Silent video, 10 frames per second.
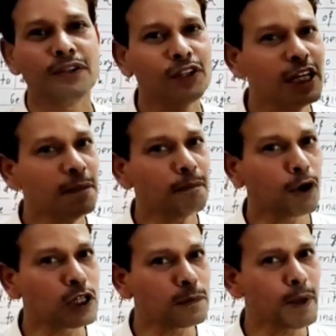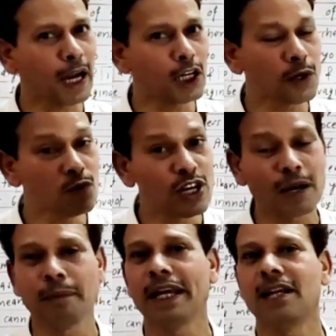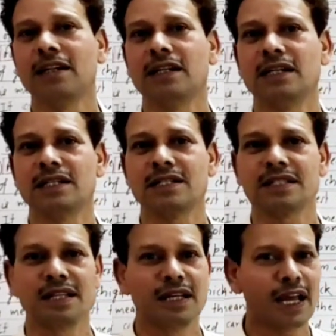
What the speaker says: three prospective germ layers,